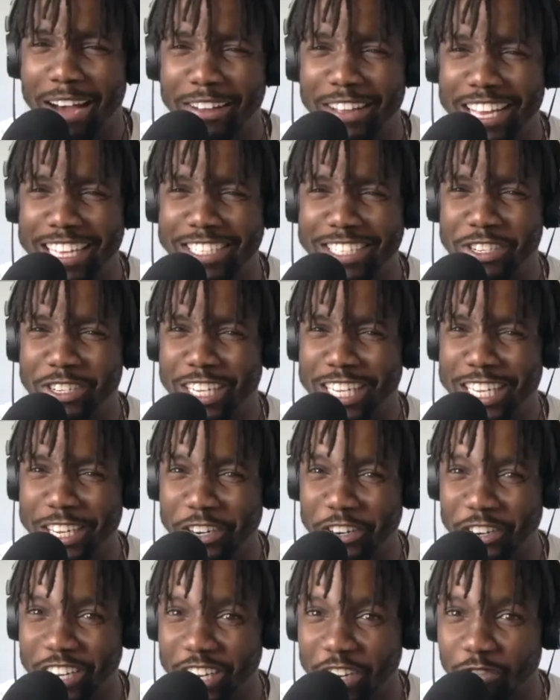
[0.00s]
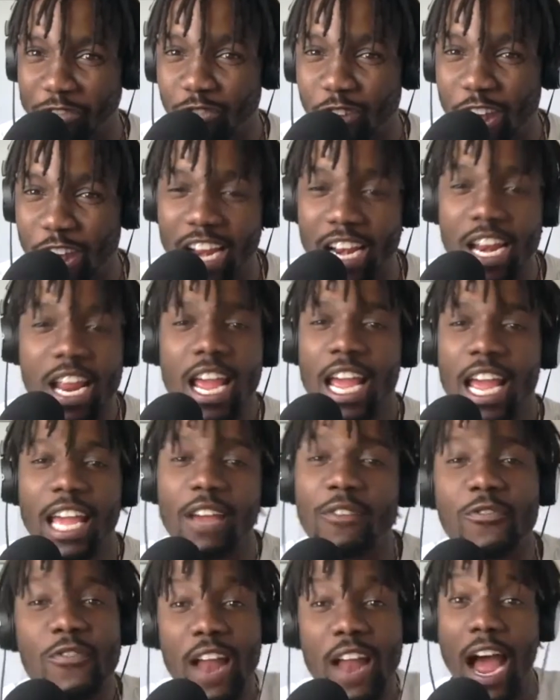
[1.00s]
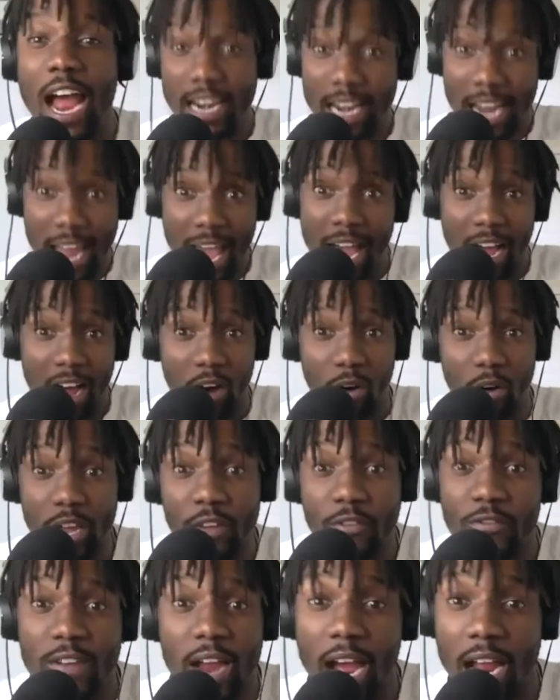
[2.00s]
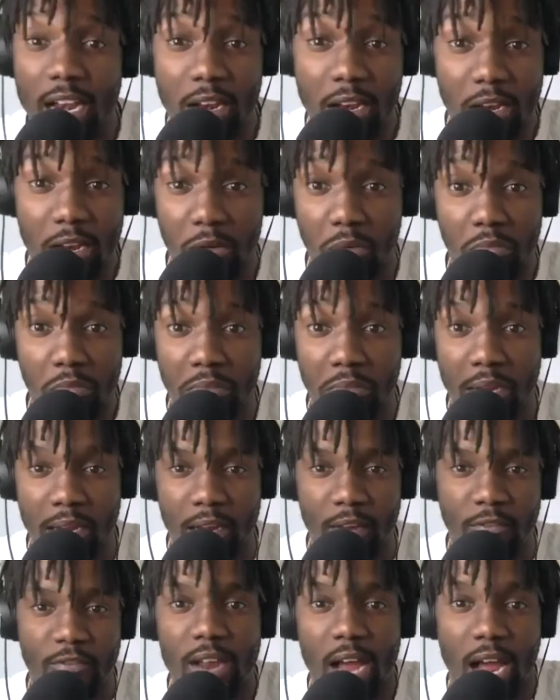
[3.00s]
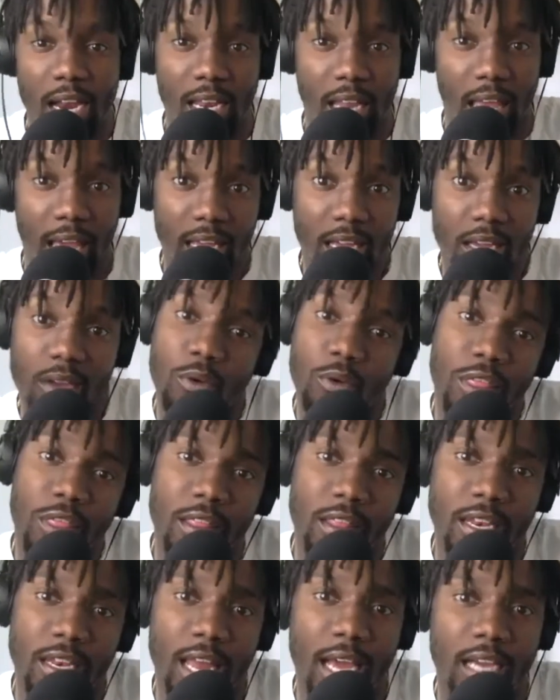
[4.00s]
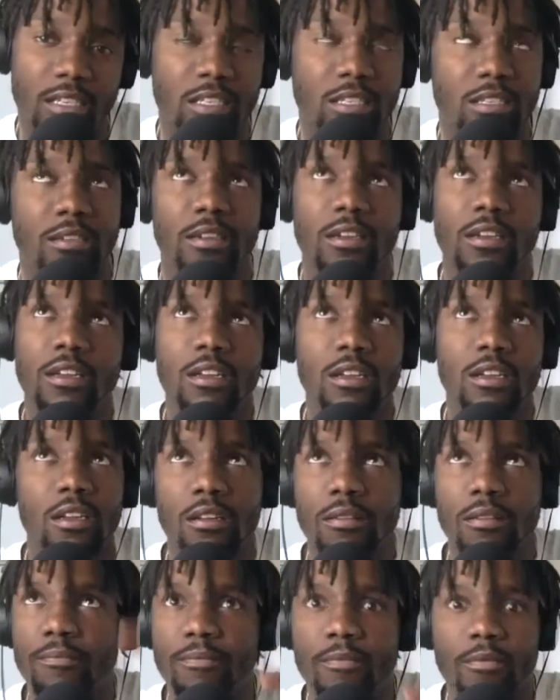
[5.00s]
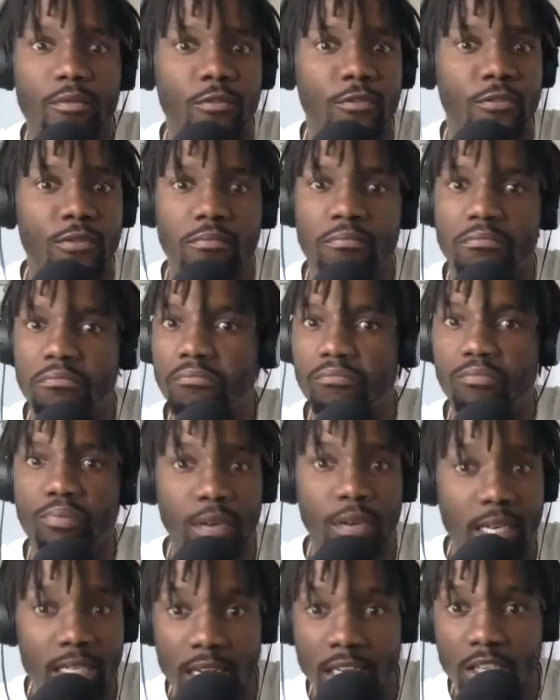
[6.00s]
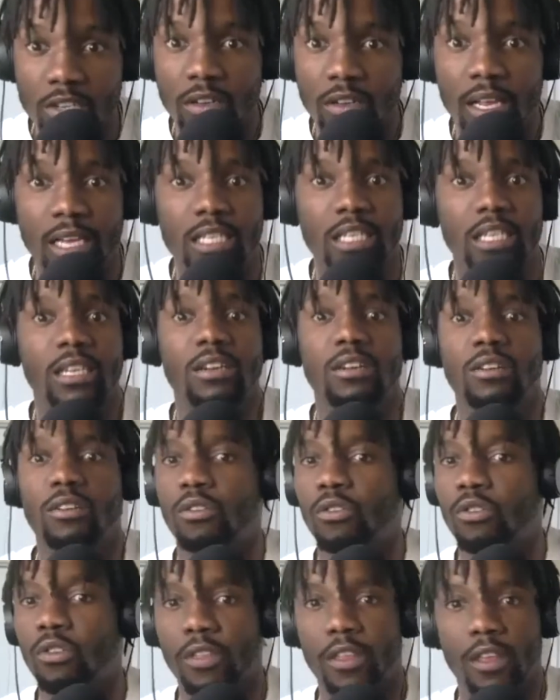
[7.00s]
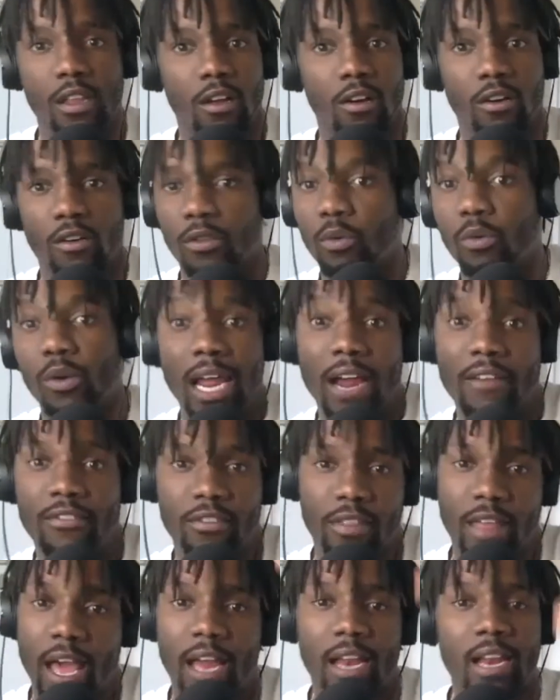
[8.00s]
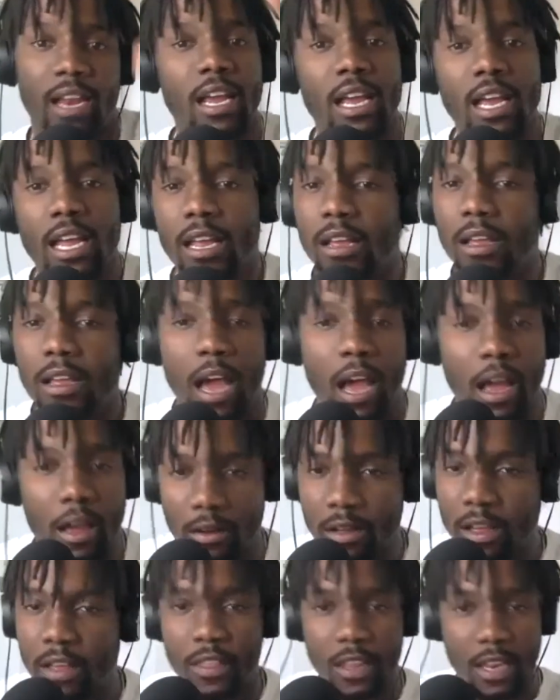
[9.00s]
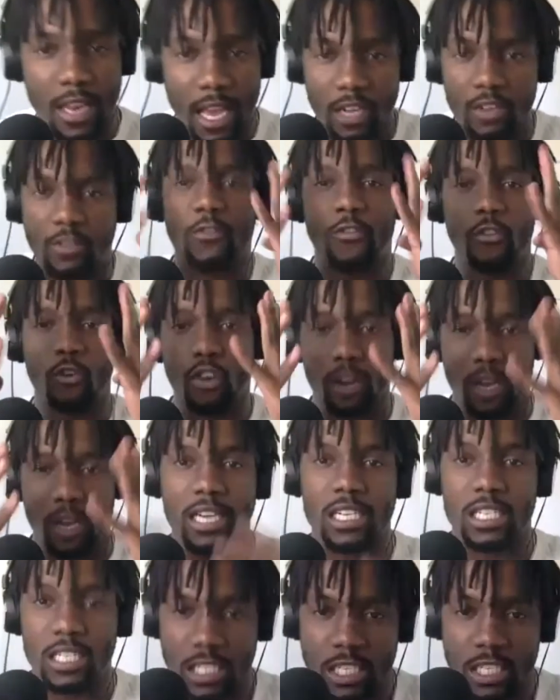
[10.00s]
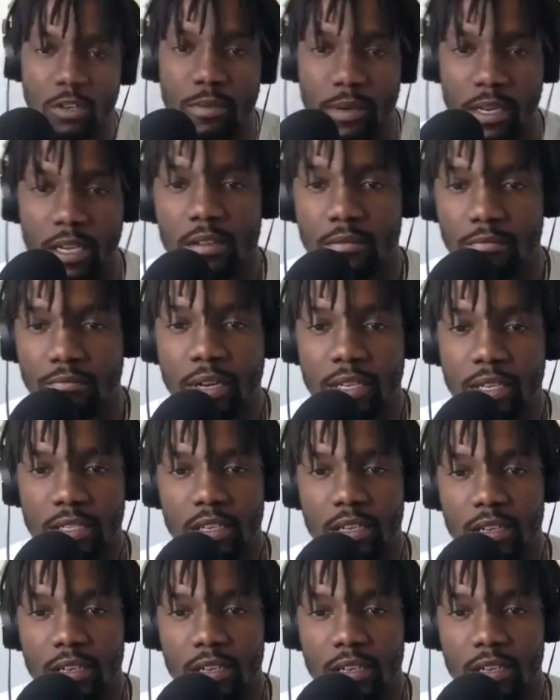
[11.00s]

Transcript: it's literally written. If not now, if not, if not like within the next presidential election or the or the one after that, in the next four elections she'll be president.